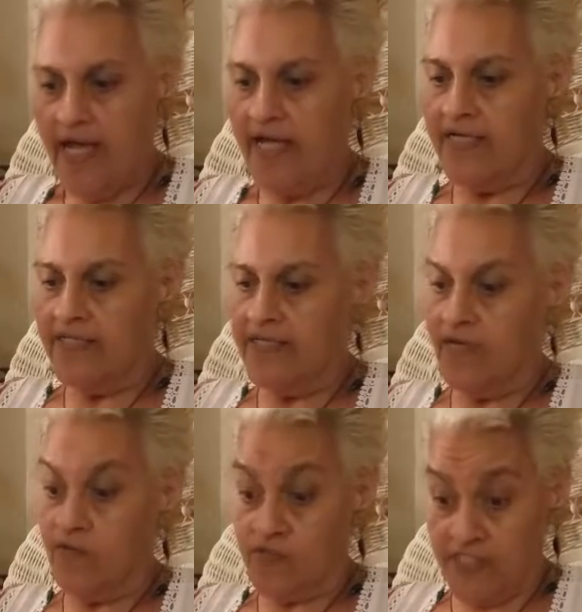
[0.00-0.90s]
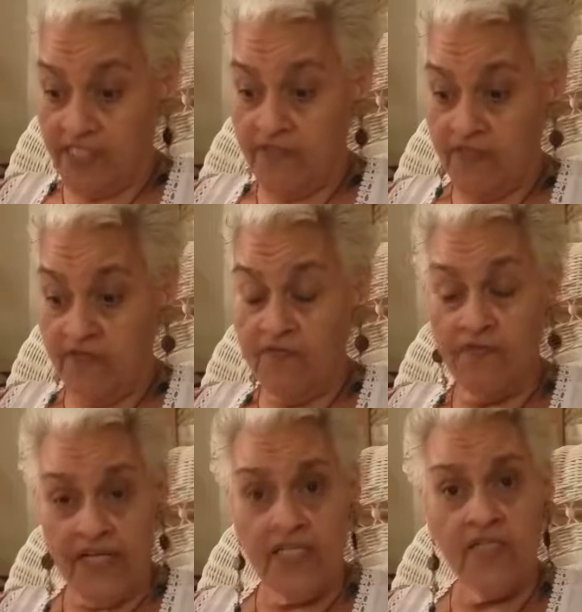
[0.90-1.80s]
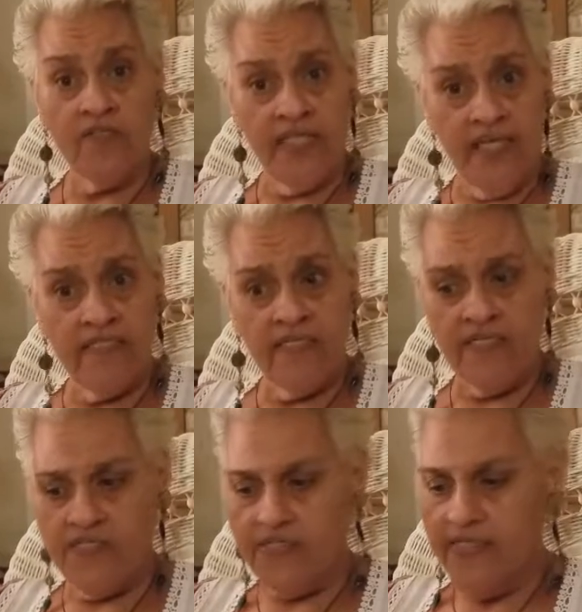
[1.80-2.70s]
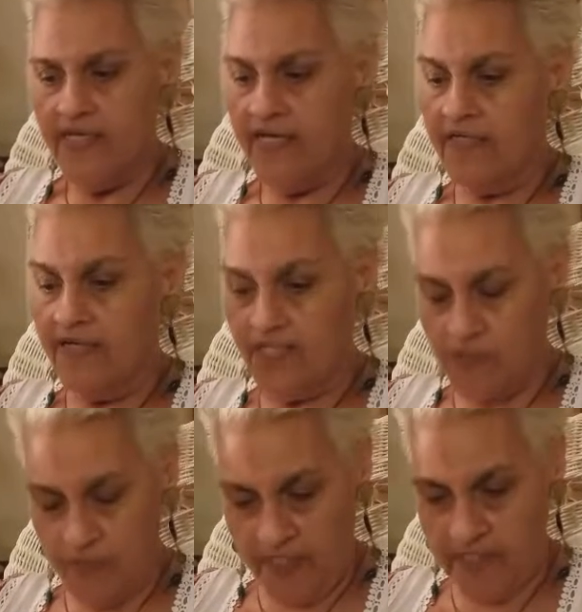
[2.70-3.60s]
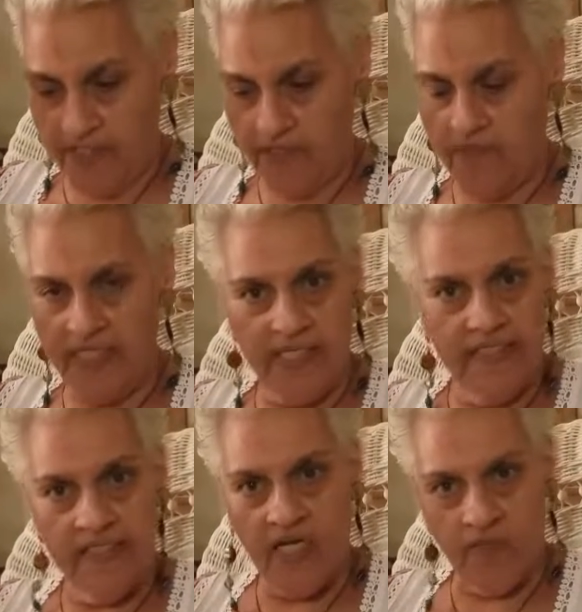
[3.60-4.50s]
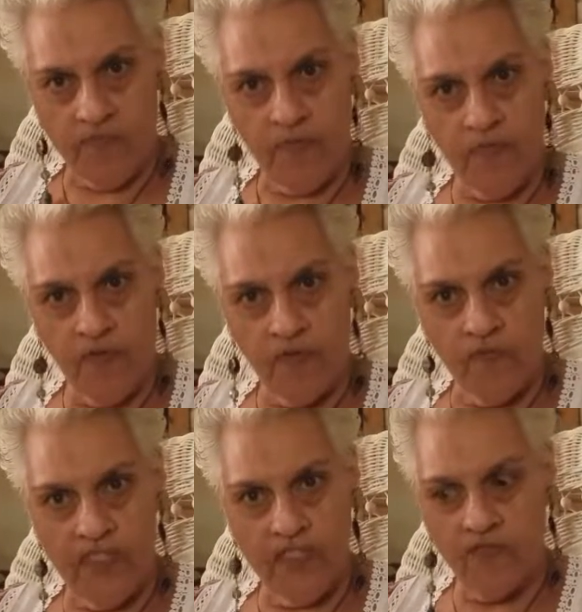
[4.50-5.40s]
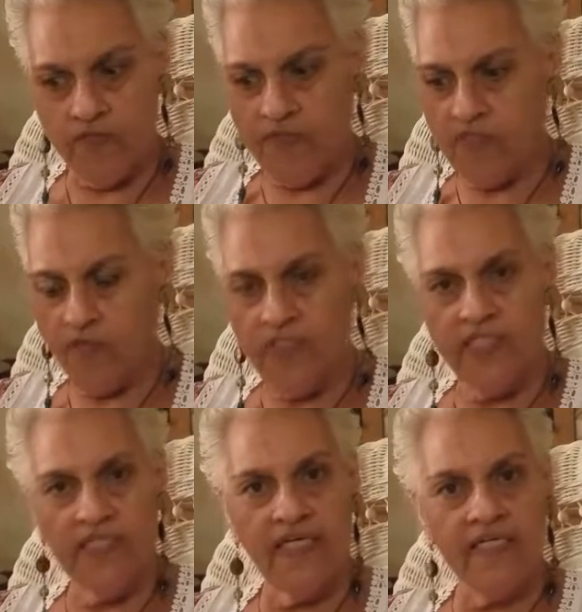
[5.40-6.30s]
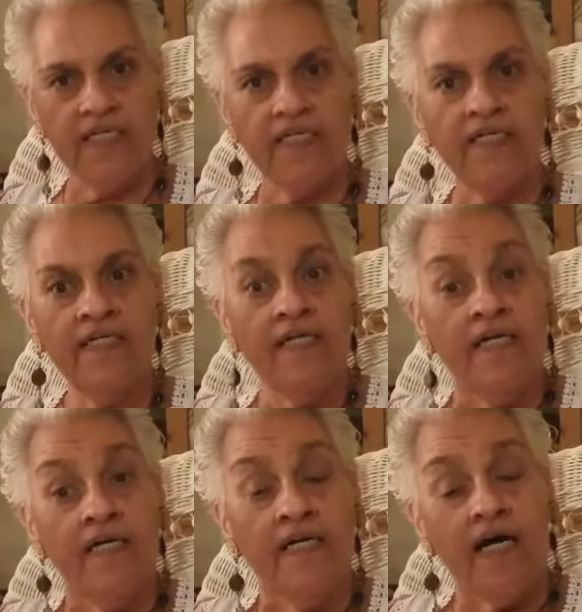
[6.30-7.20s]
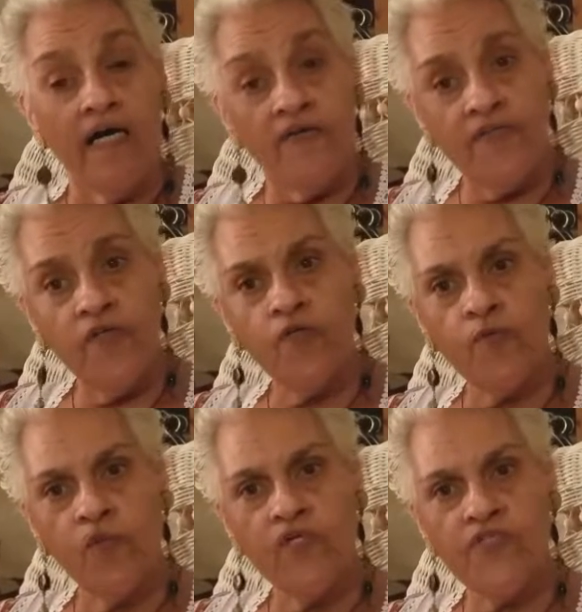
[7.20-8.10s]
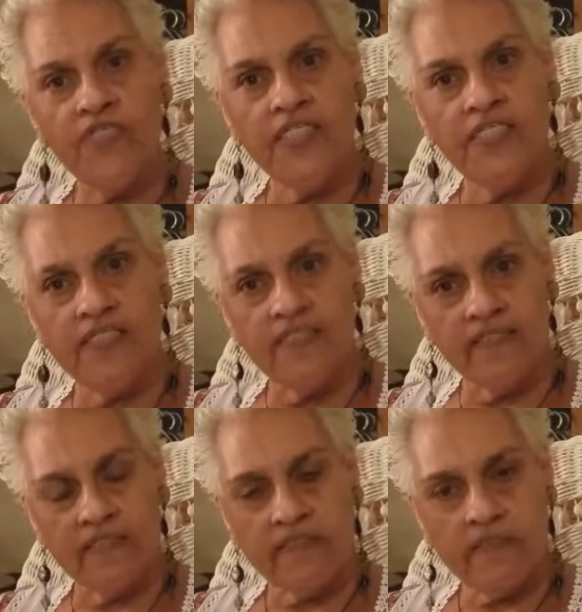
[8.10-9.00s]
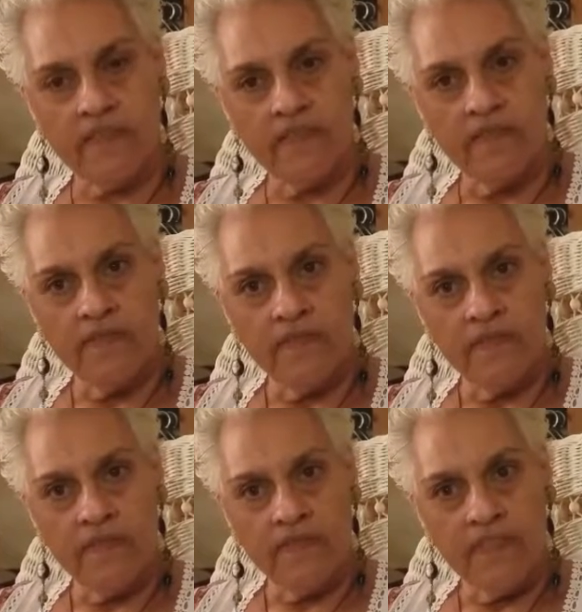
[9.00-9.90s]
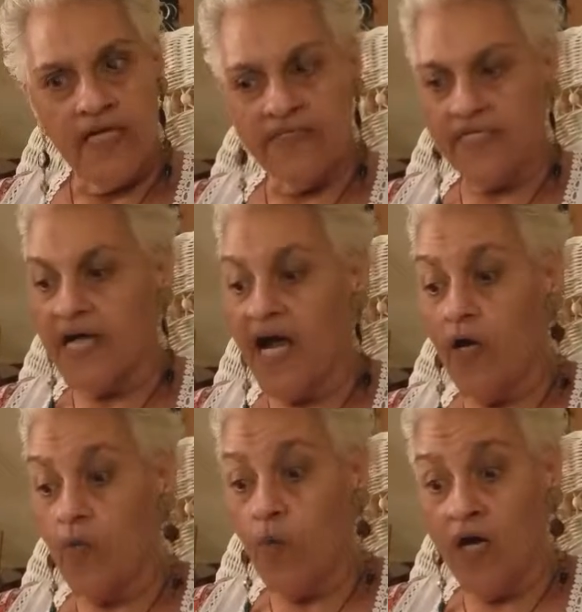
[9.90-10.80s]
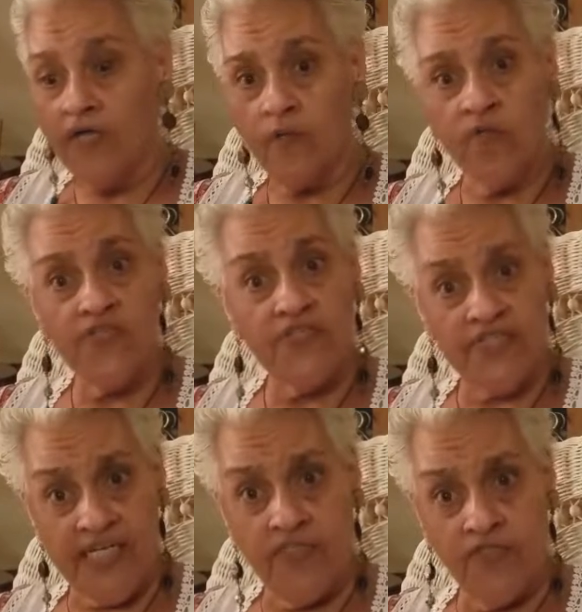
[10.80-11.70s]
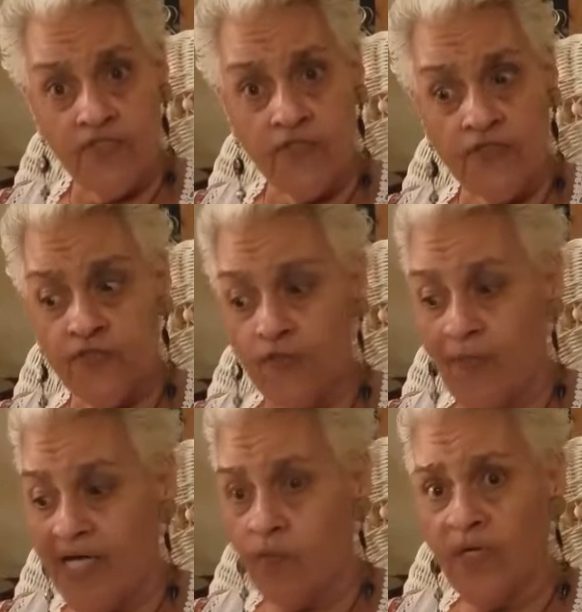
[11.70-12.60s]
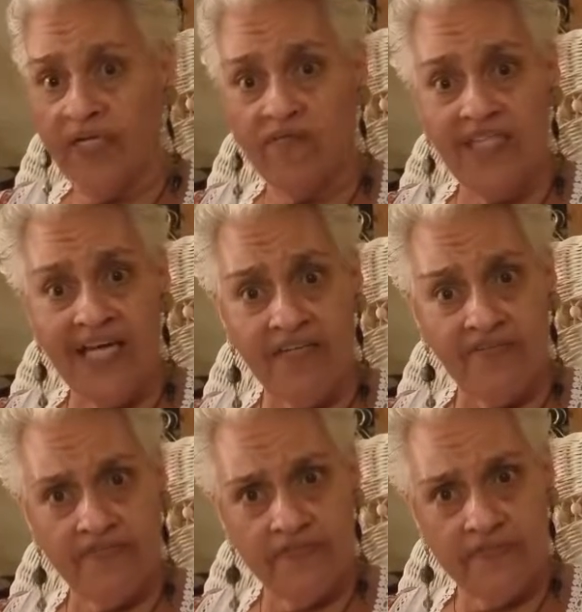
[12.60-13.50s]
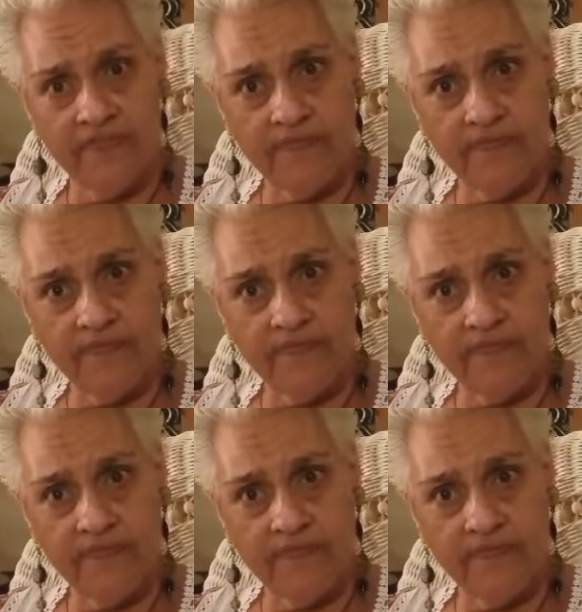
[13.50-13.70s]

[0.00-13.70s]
And I was given Frank Hernandez, and I explained to him that I didn't come to Puerto Rico to be treated like a third world citizen, and that hot water was essential to my way of life.